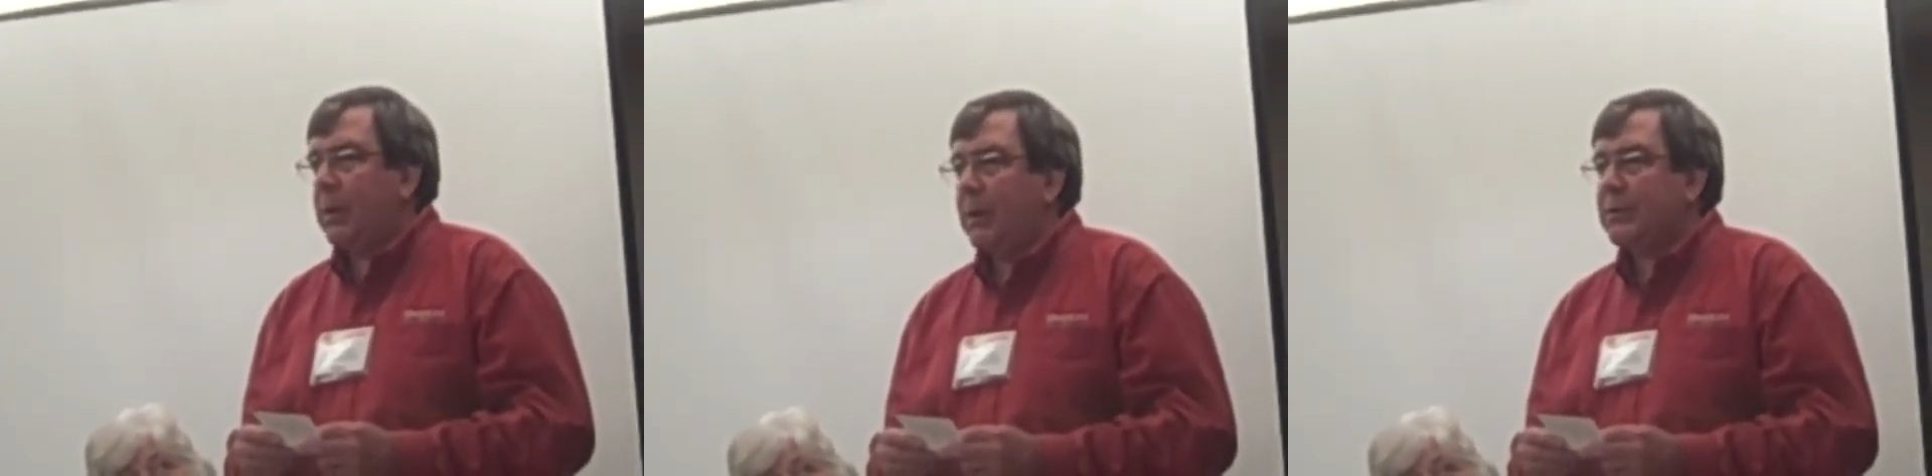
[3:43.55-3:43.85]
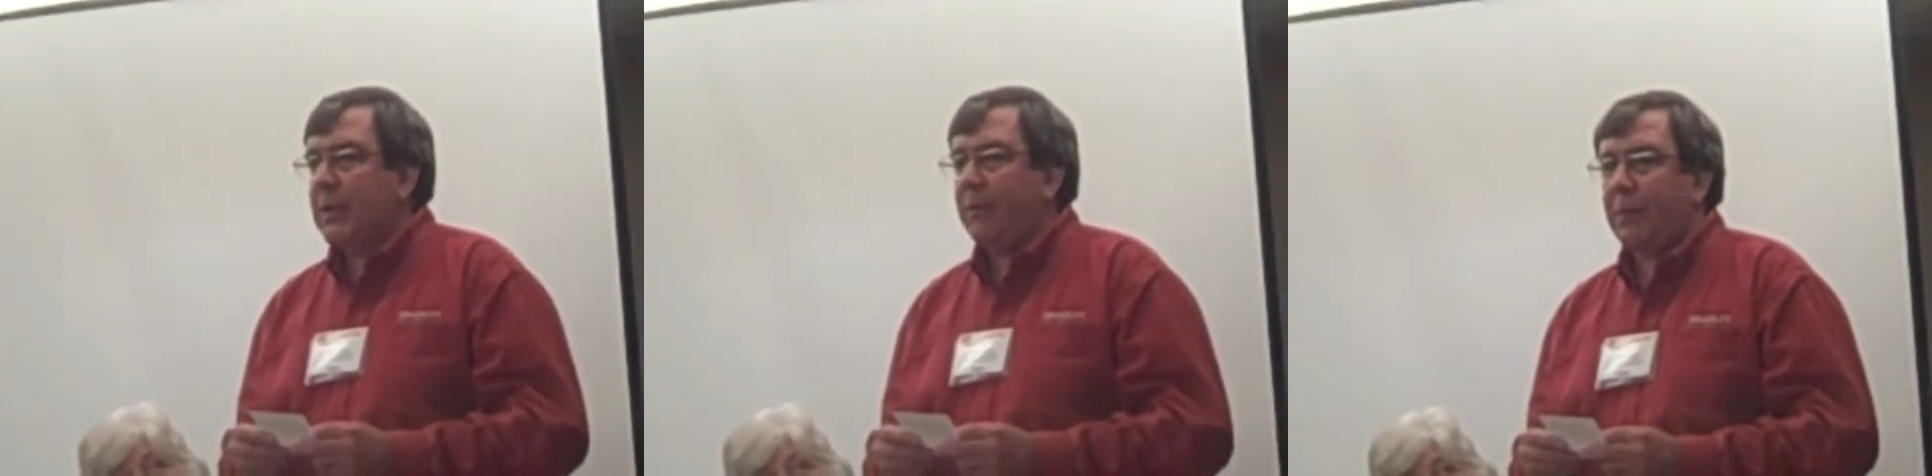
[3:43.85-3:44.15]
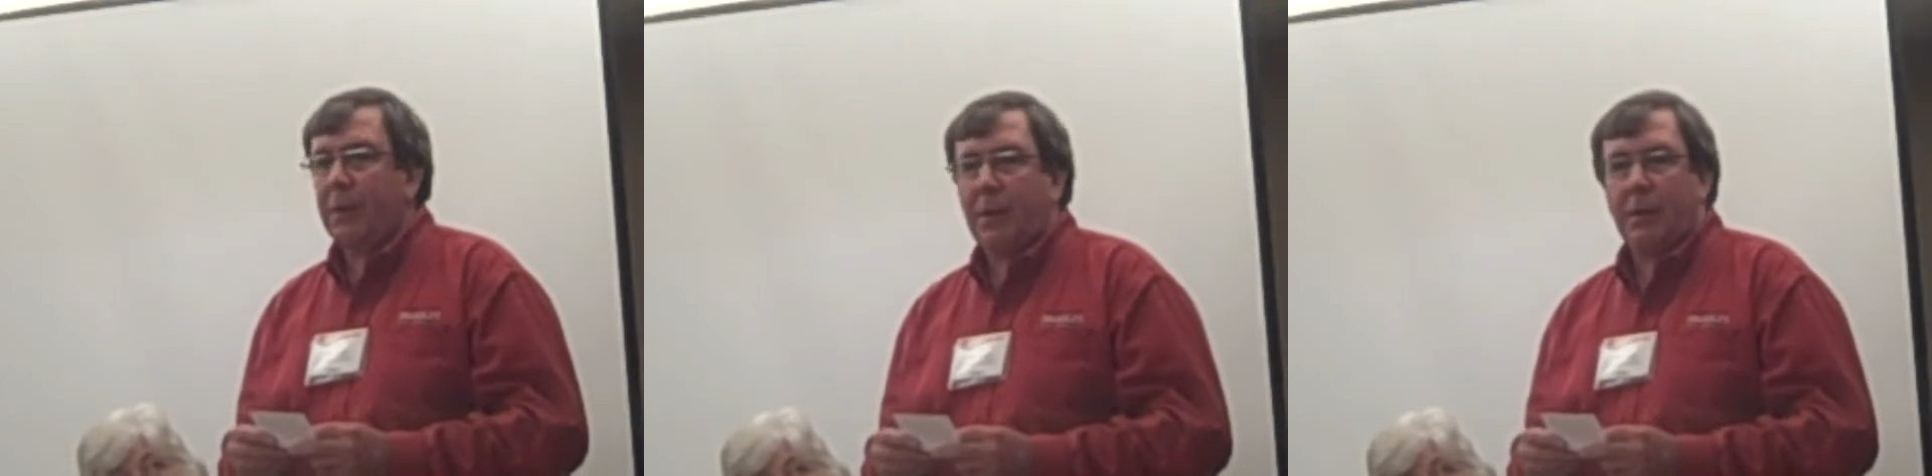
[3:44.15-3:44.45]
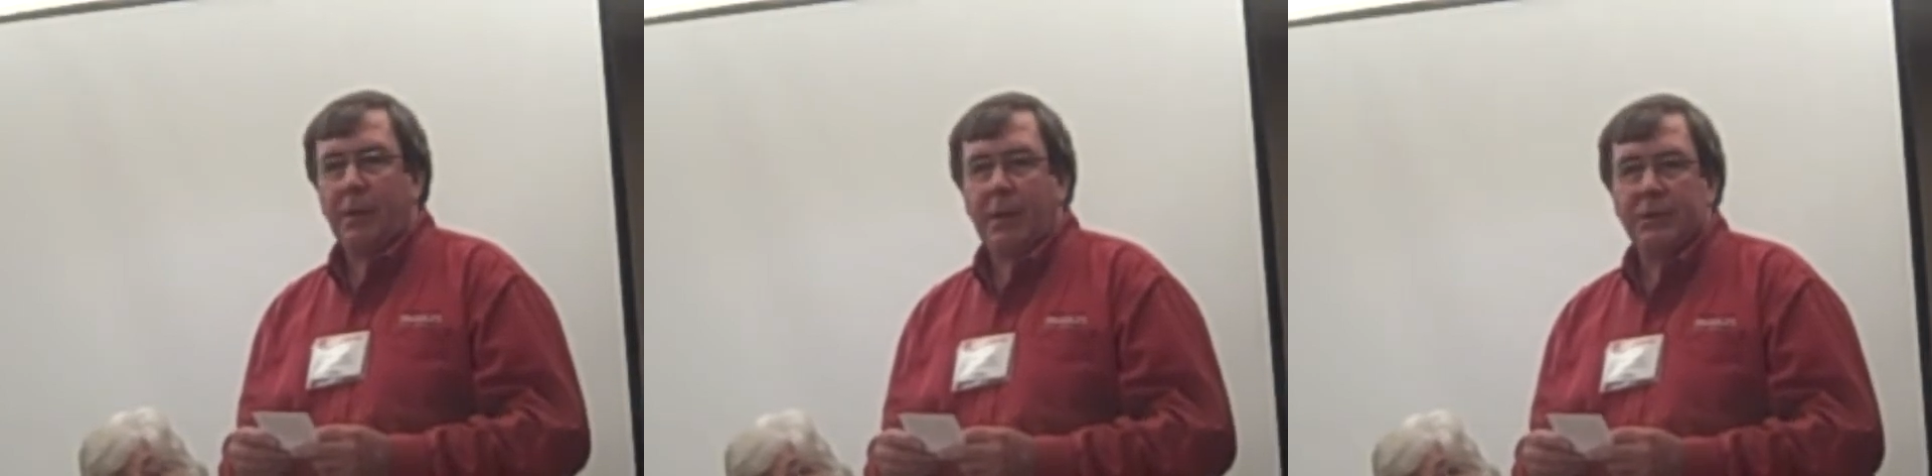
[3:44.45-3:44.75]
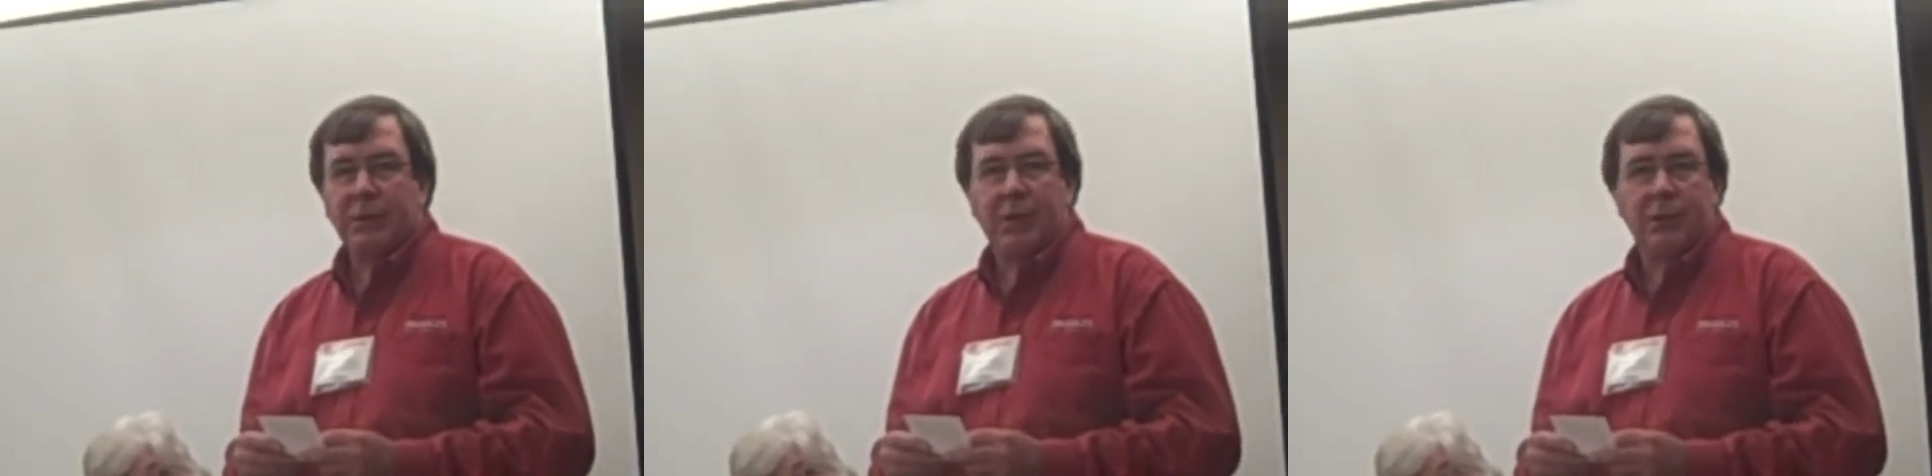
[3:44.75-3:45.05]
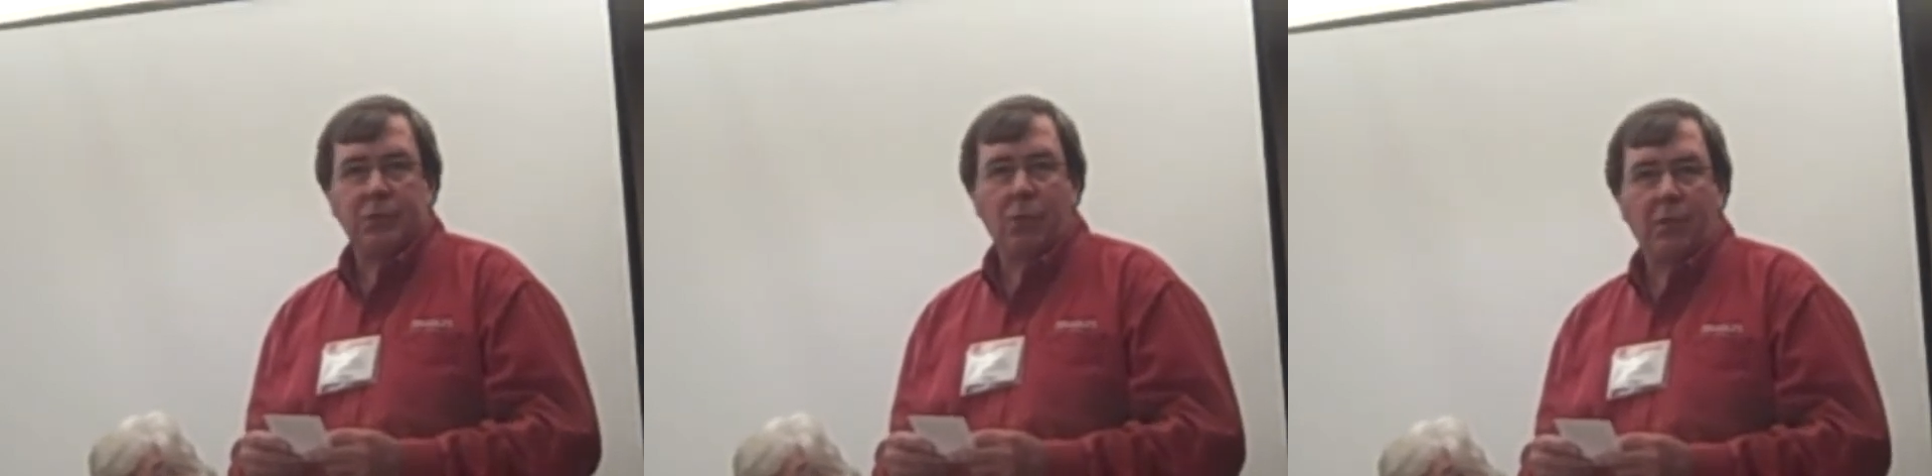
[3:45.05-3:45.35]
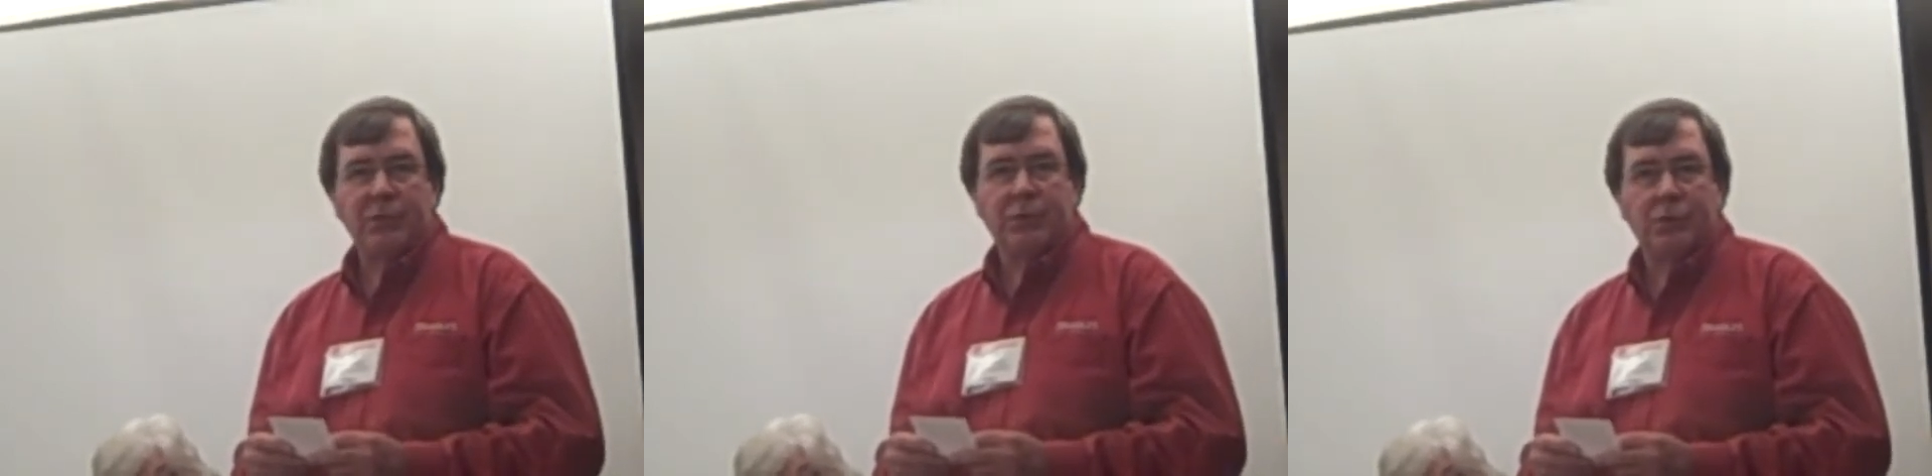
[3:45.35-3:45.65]
unless they have an ACT score
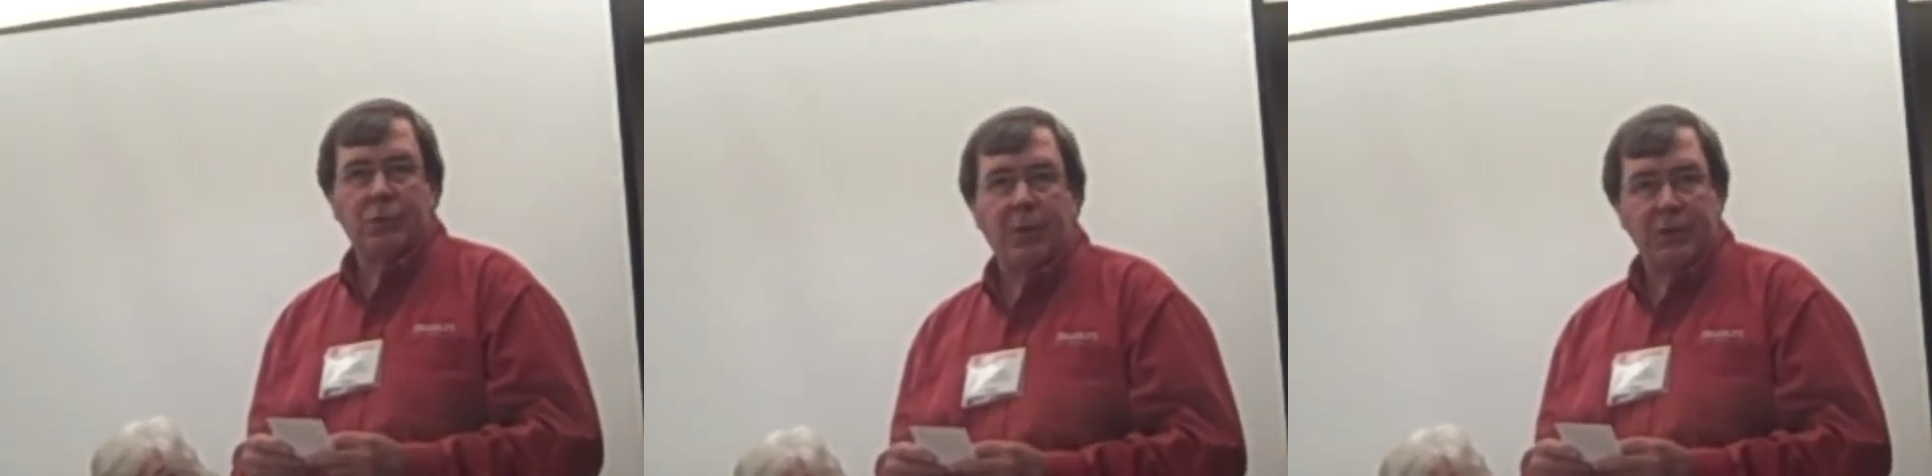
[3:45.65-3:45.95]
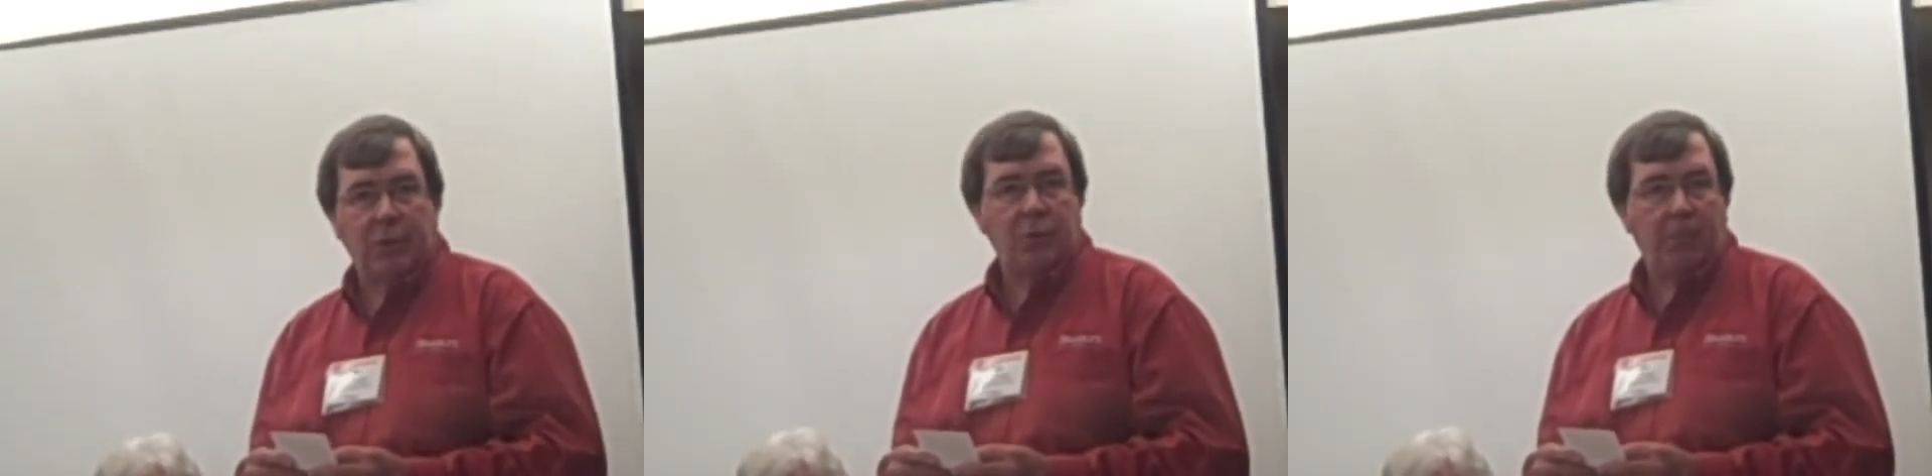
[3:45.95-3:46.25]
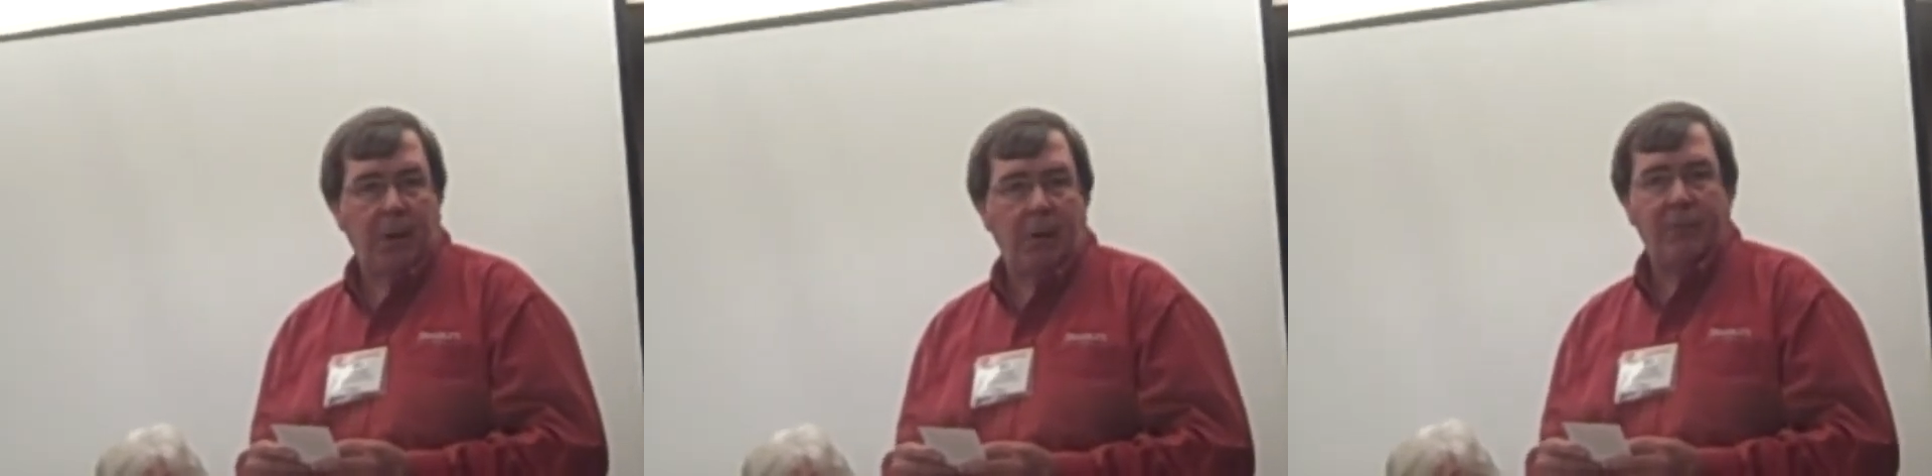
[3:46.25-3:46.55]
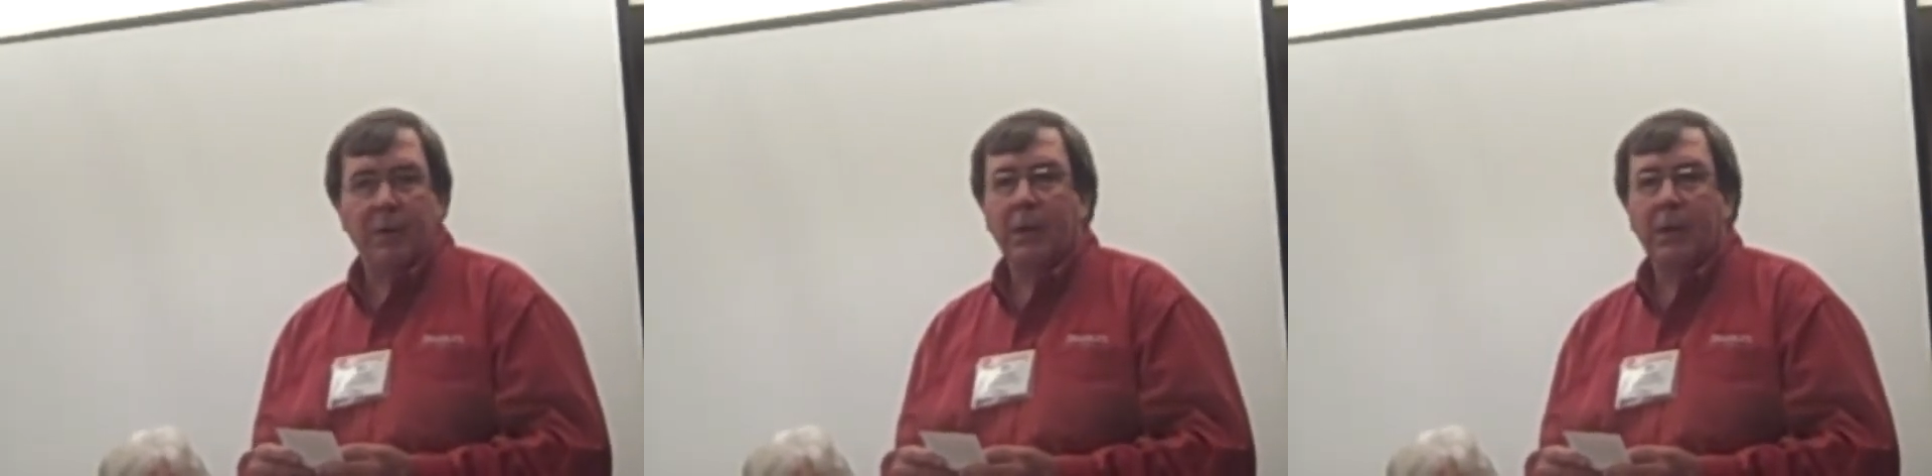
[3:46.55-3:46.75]
of 26 or above.